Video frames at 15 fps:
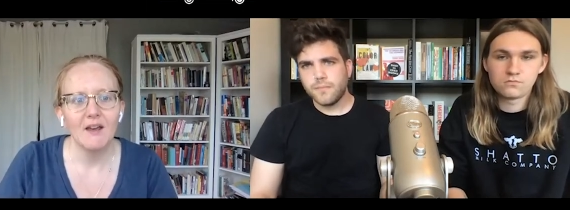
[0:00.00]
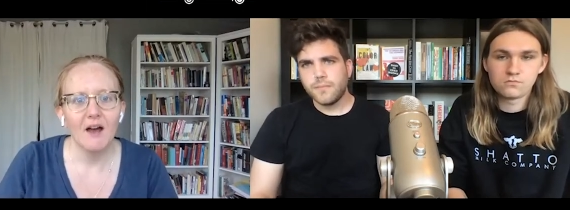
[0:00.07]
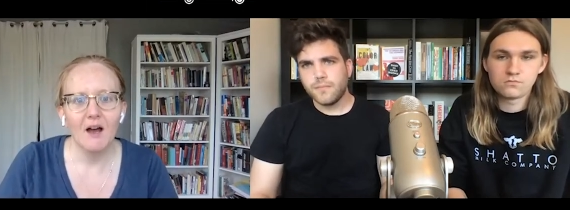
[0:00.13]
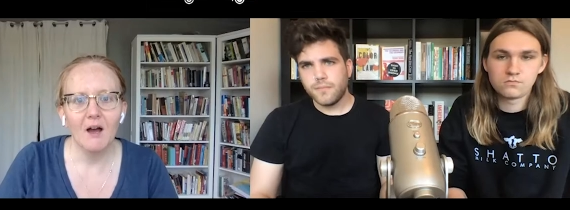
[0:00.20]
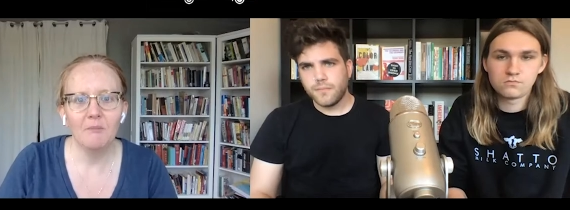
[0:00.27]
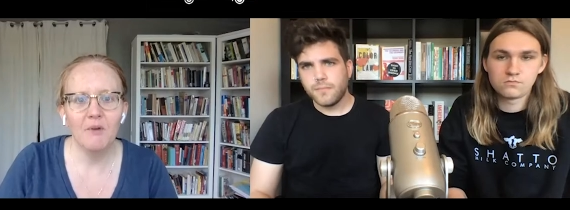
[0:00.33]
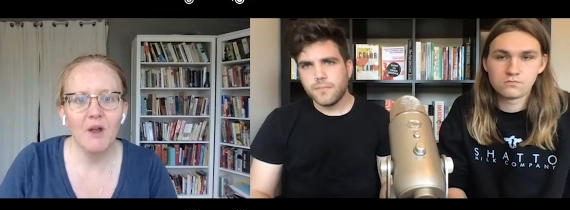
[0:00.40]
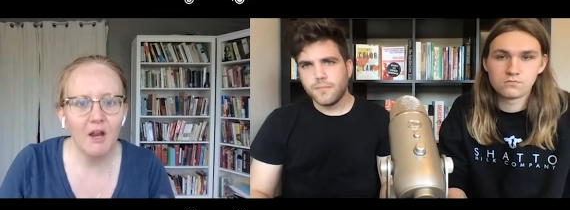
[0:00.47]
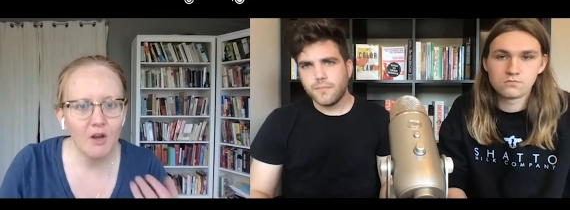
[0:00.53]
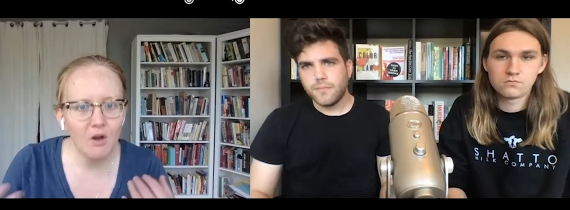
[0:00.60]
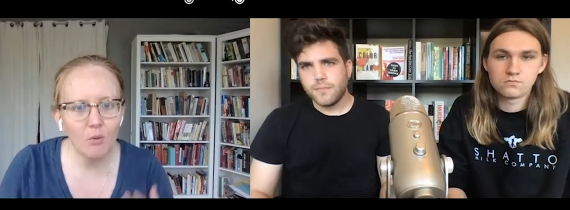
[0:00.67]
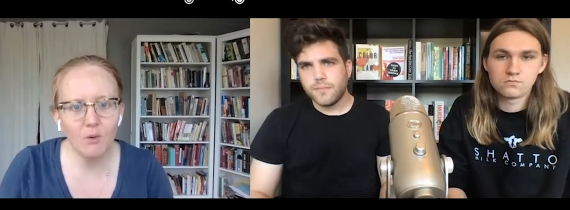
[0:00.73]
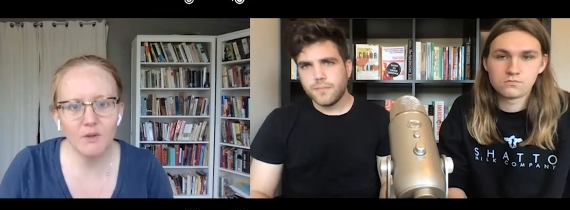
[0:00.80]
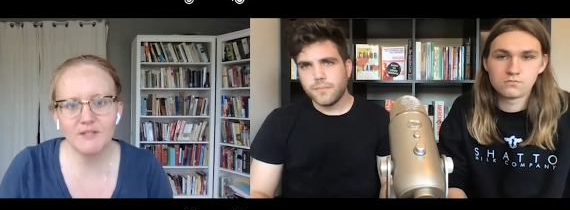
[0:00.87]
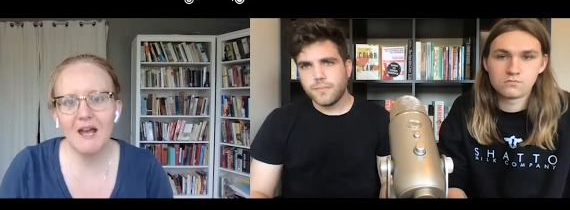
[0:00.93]
Speaker 1: um, not know
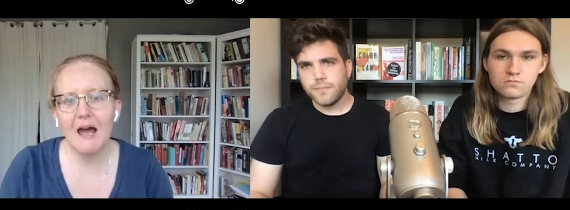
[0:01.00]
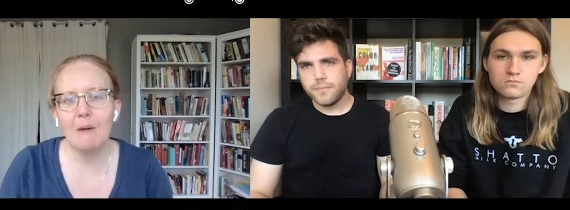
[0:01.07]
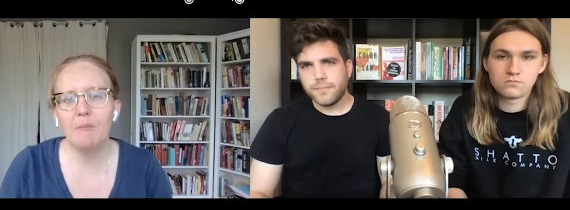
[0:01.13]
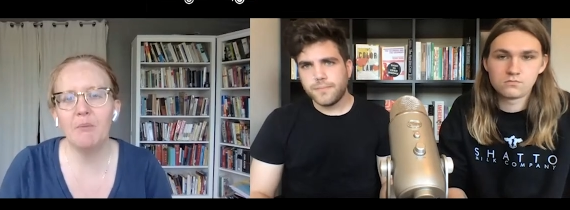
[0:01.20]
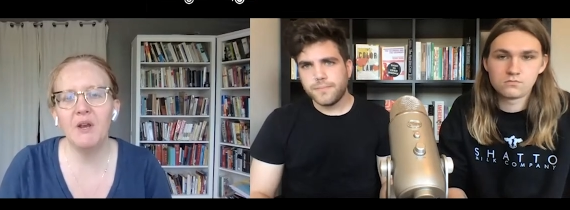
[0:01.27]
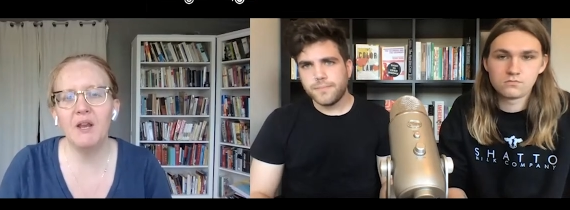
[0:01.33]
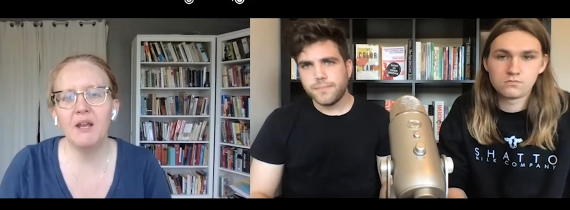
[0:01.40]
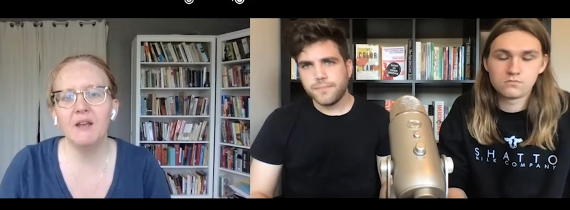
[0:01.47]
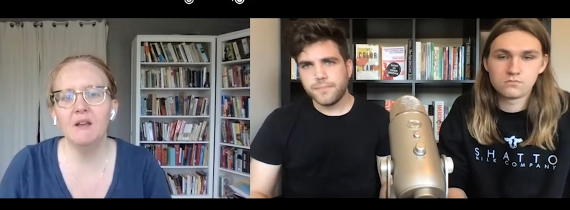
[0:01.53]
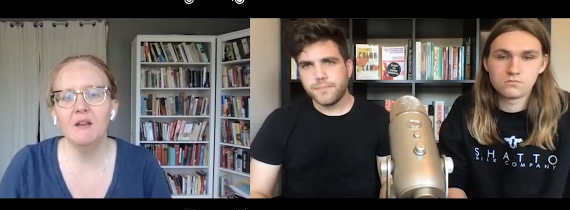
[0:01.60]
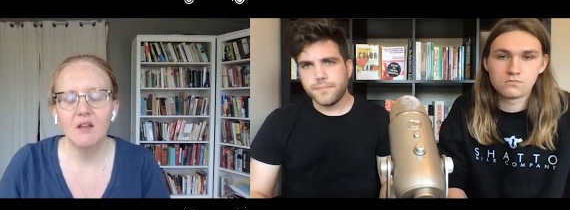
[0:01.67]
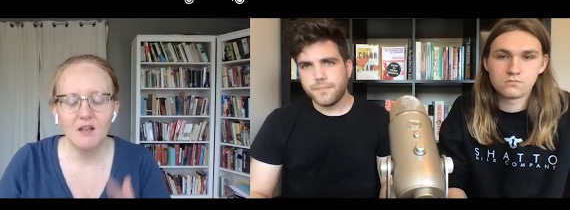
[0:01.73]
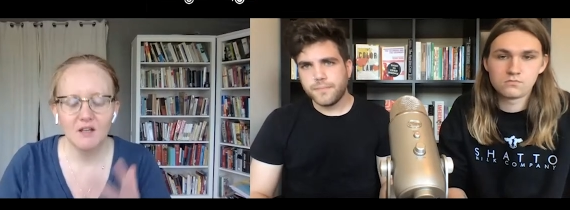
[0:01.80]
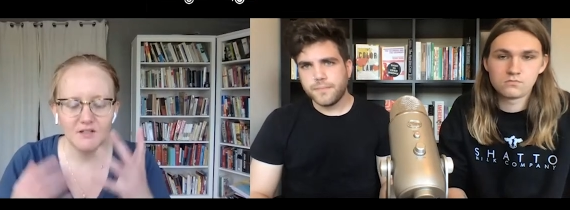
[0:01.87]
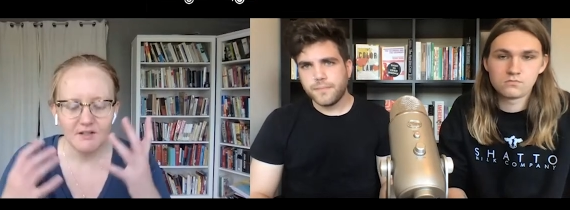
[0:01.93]
what's happening,
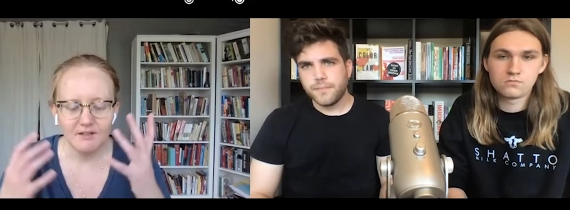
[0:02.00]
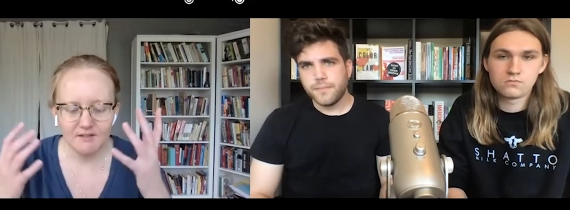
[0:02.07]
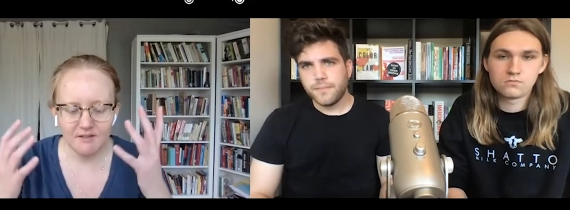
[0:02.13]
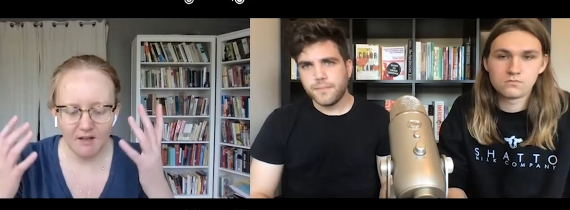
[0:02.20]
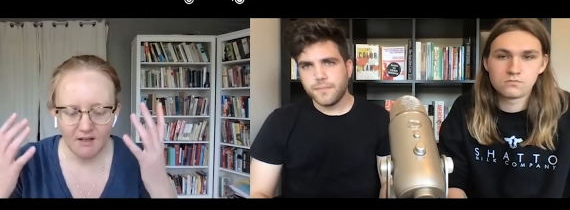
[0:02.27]
just